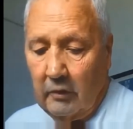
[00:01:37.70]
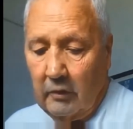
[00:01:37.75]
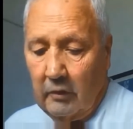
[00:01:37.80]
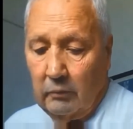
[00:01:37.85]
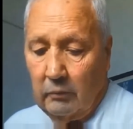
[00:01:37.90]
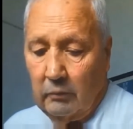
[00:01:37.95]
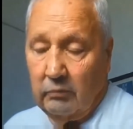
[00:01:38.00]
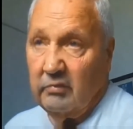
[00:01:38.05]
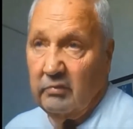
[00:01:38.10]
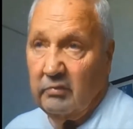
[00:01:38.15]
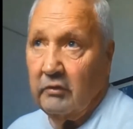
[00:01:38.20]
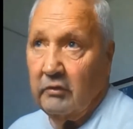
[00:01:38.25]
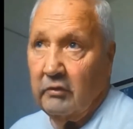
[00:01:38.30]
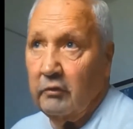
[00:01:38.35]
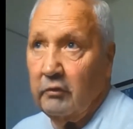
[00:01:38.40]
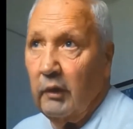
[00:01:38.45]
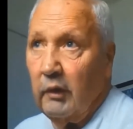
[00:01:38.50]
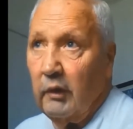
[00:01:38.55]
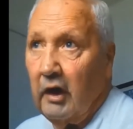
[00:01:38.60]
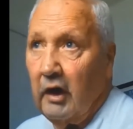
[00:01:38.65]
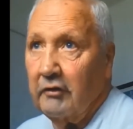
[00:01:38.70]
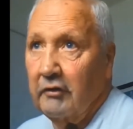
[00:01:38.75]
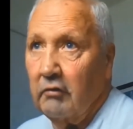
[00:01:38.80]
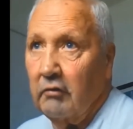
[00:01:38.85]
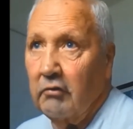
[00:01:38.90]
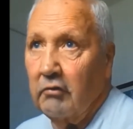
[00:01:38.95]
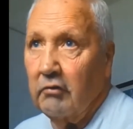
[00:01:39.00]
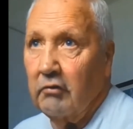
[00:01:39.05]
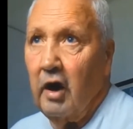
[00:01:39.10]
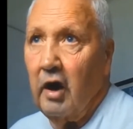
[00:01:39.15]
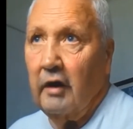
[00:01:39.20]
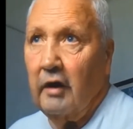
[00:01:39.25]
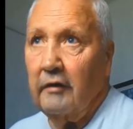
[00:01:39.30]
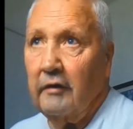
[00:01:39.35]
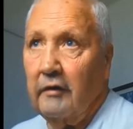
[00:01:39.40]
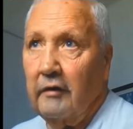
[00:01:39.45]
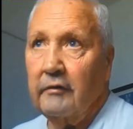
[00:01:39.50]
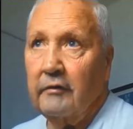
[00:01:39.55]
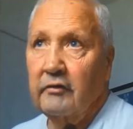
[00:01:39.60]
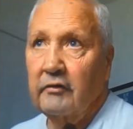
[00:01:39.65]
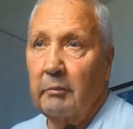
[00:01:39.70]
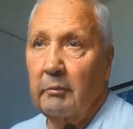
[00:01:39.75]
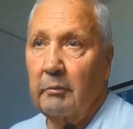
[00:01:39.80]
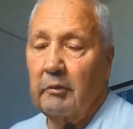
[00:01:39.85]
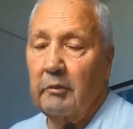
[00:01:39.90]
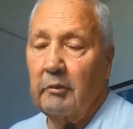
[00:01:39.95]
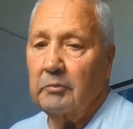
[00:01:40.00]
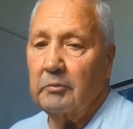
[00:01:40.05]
So when I arrived, I